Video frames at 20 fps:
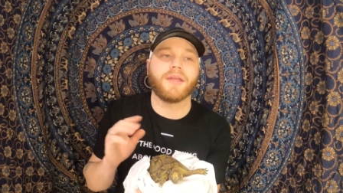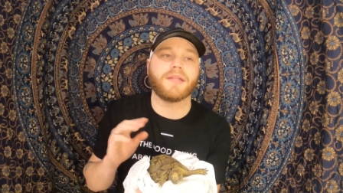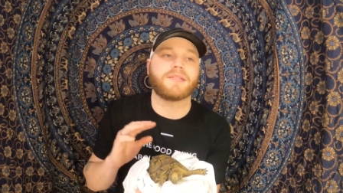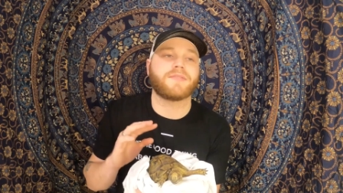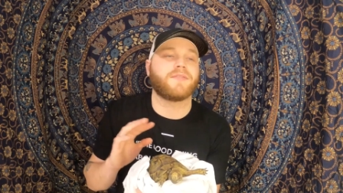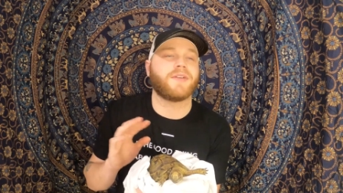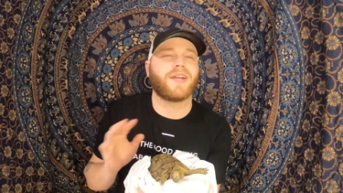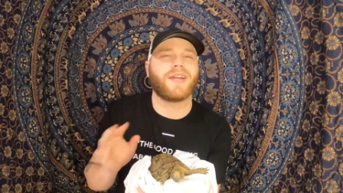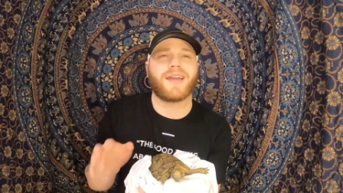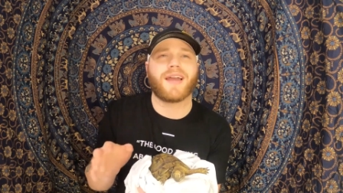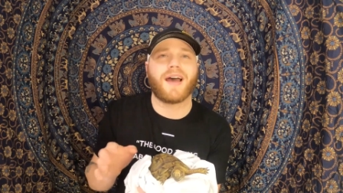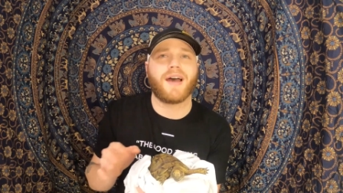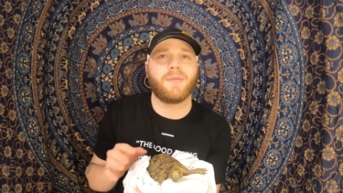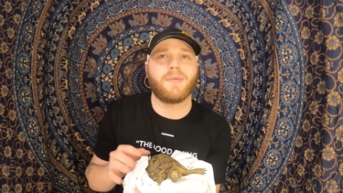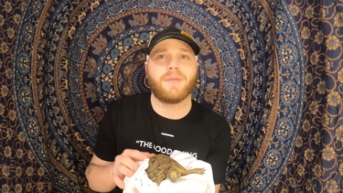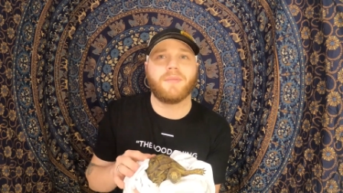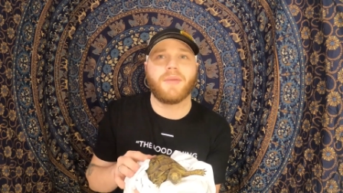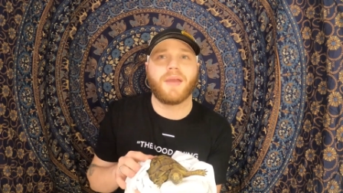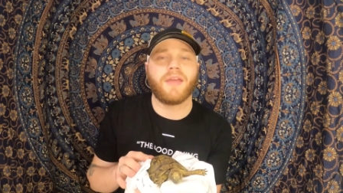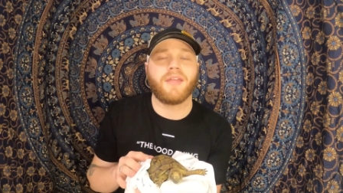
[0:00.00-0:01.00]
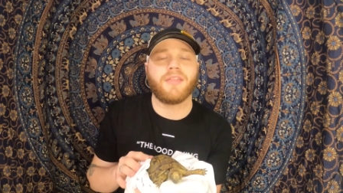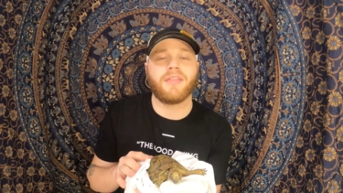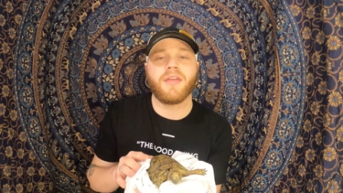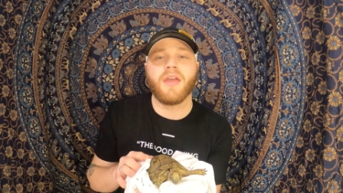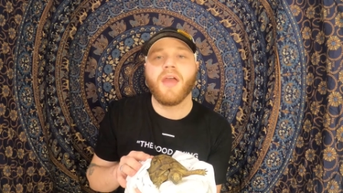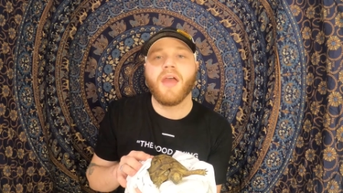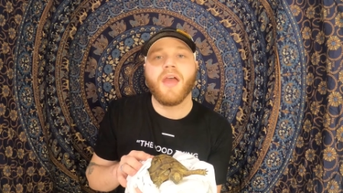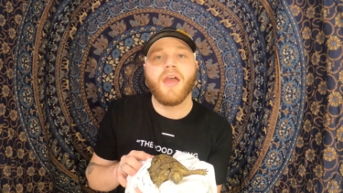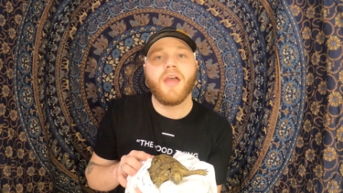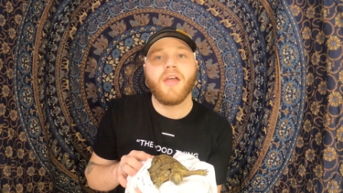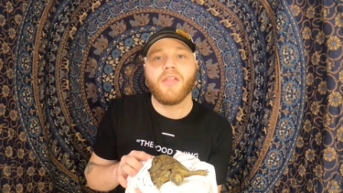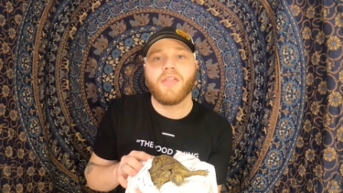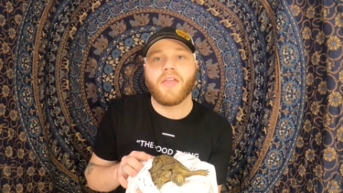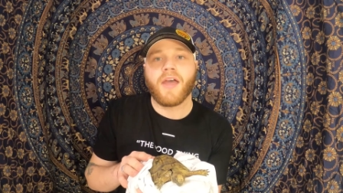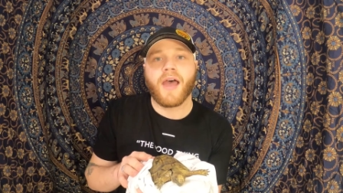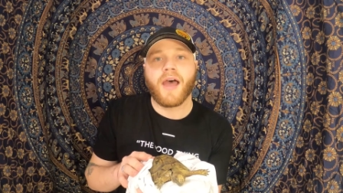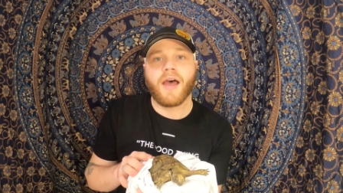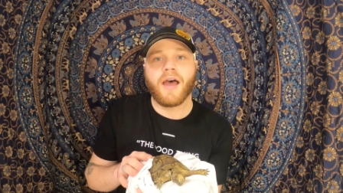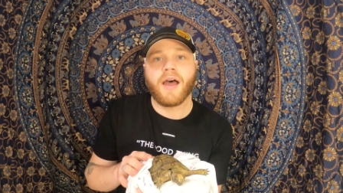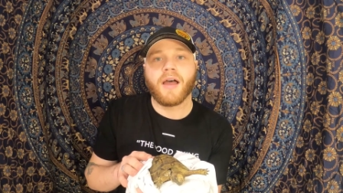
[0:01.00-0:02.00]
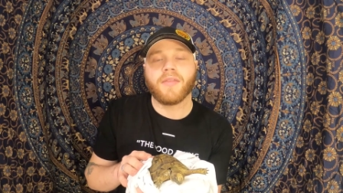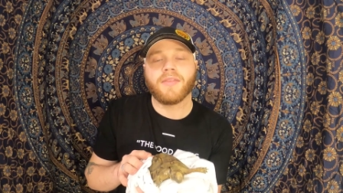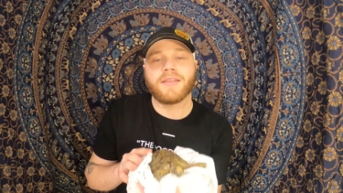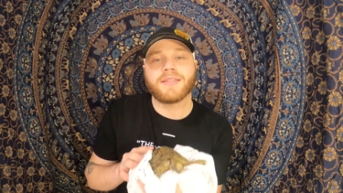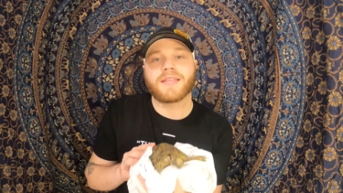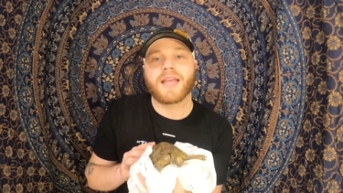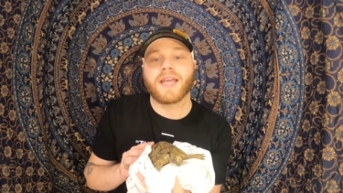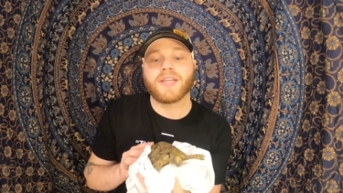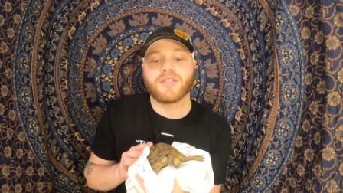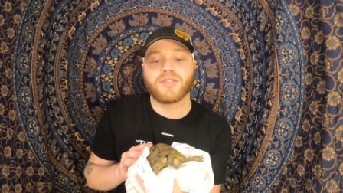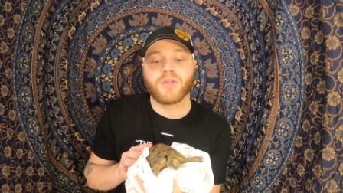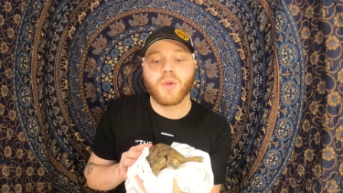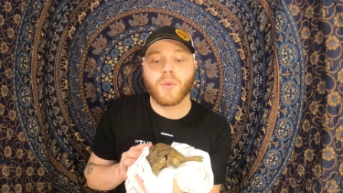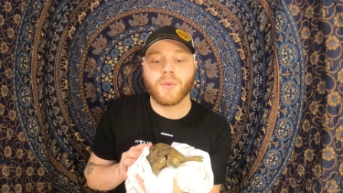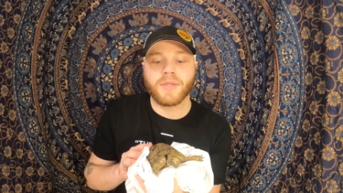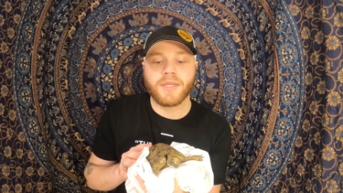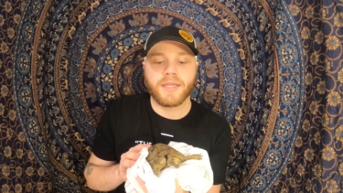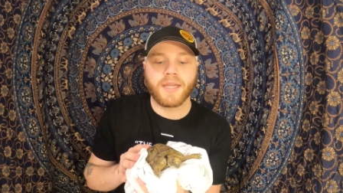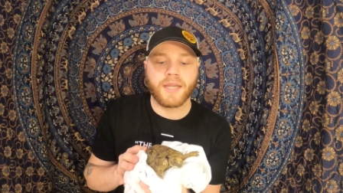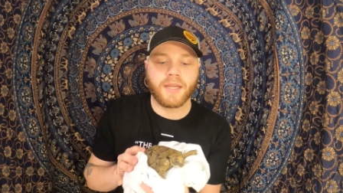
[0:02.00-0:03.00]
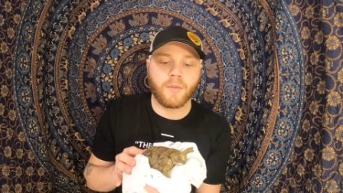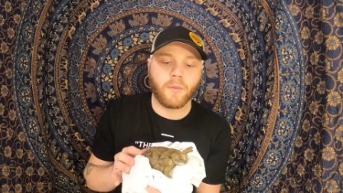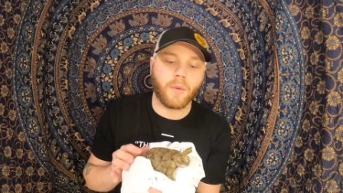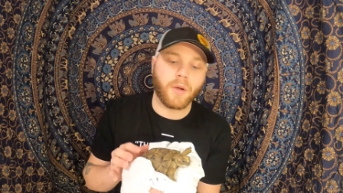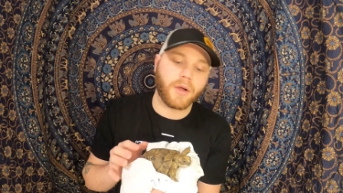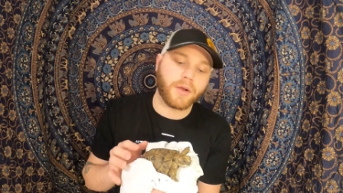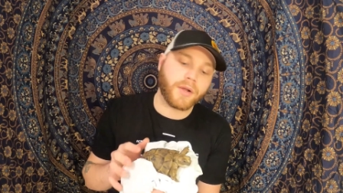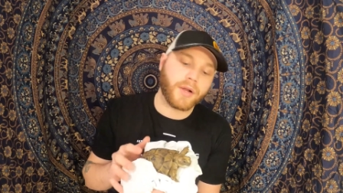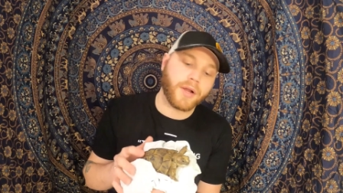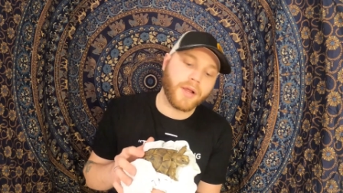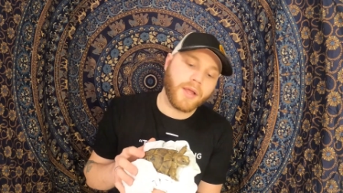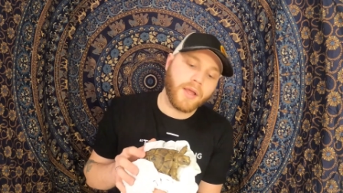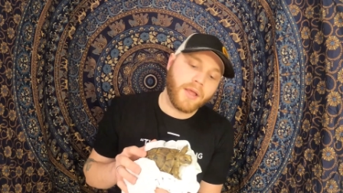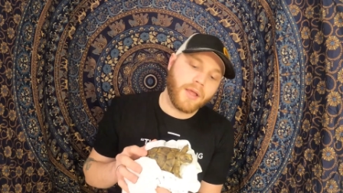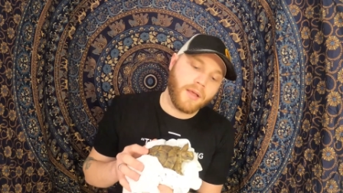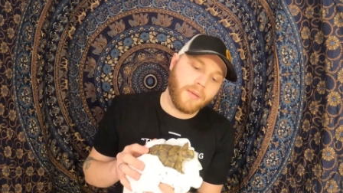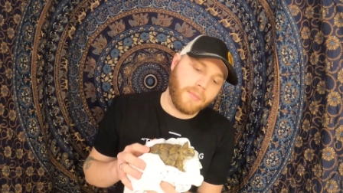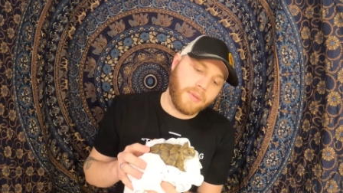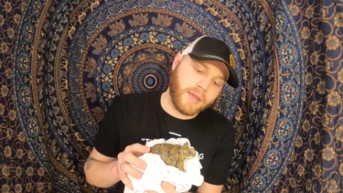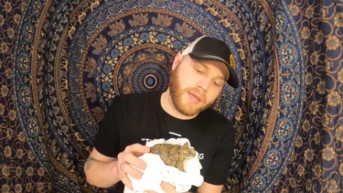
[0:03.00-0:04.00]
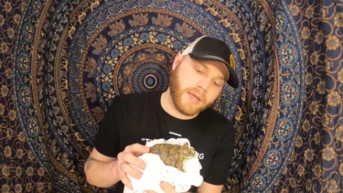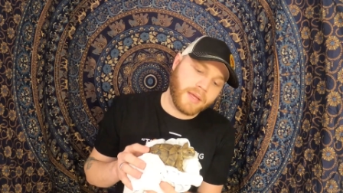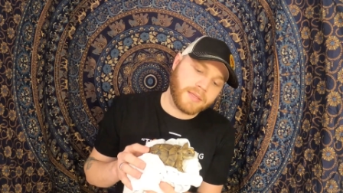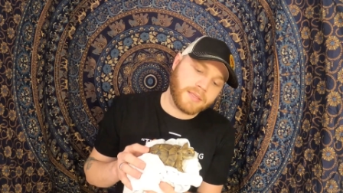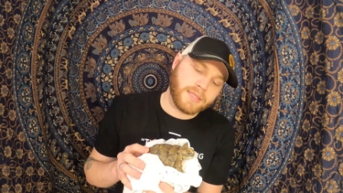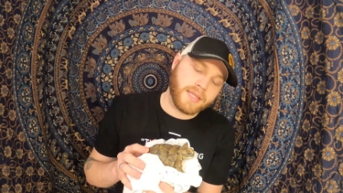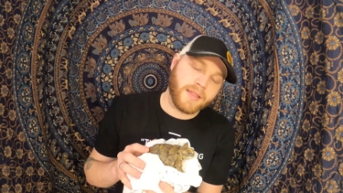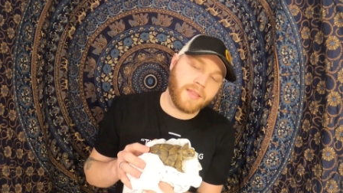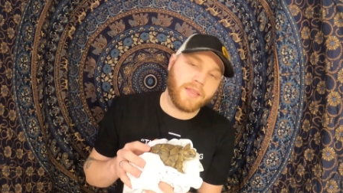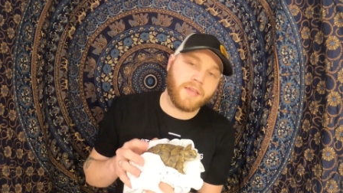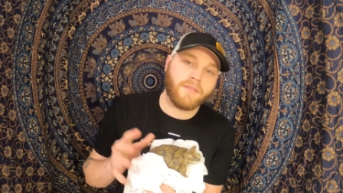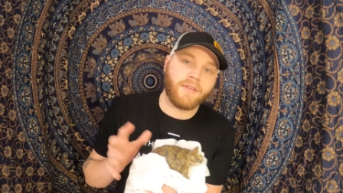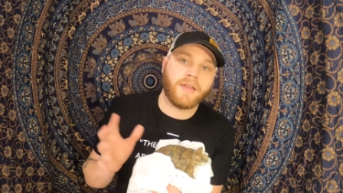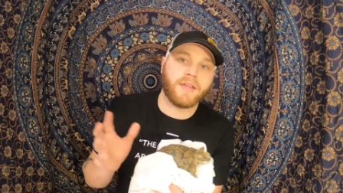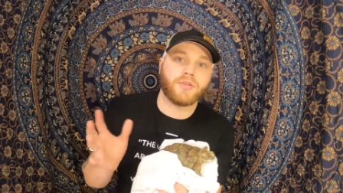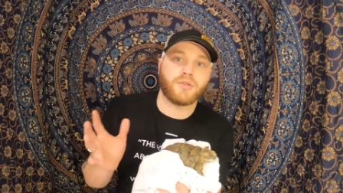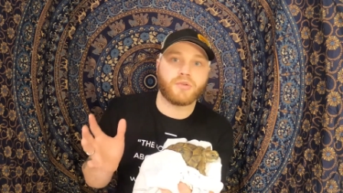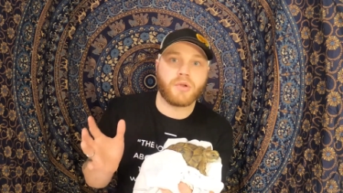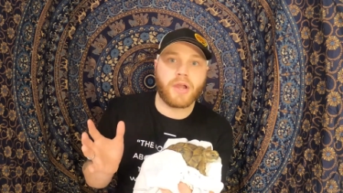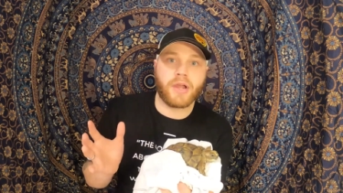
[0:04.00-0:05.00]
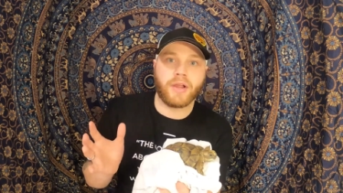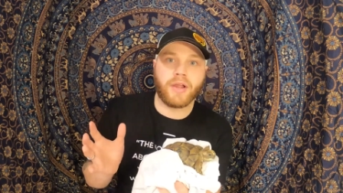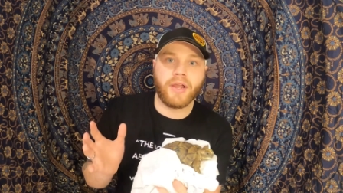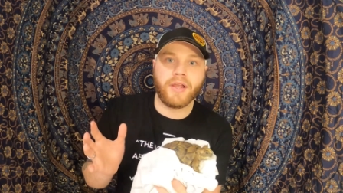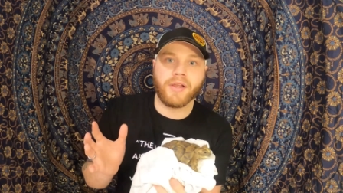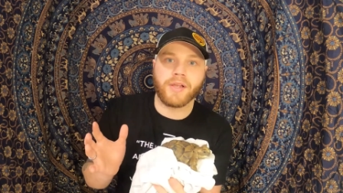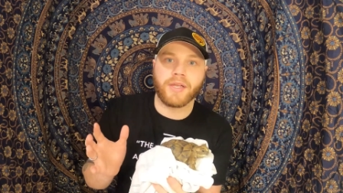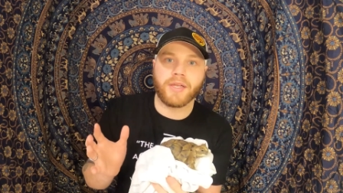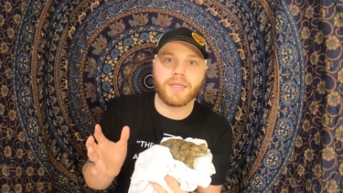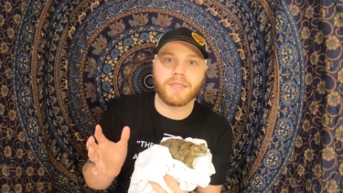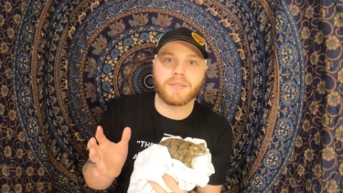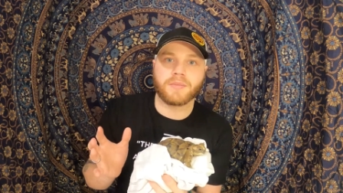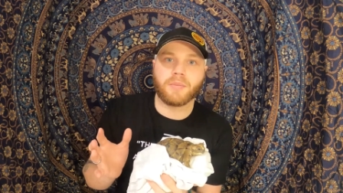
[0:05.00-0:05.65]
It's a very common myth that these guys don't need any water because they live in drier areas.